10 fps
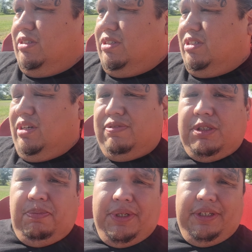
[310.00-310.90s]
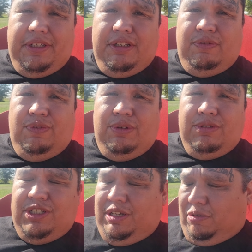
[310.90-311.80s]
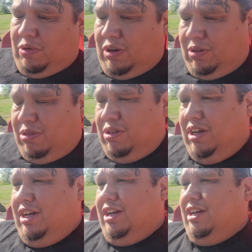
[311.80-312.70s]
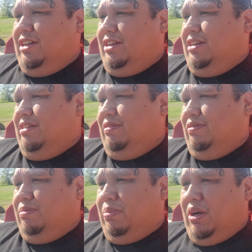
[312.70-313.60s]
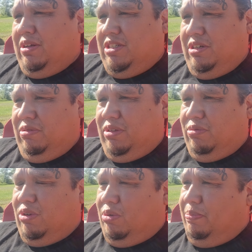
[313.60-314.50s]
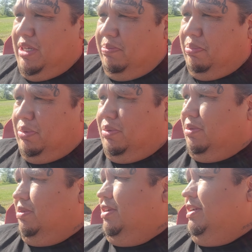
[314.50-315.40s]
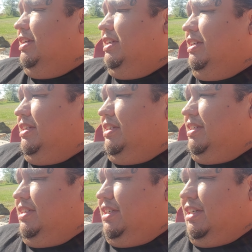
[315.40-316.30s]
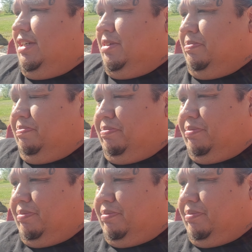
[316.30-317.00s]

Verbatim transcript: stuff split if you say the wrong thing, politic with the wrong people. Um,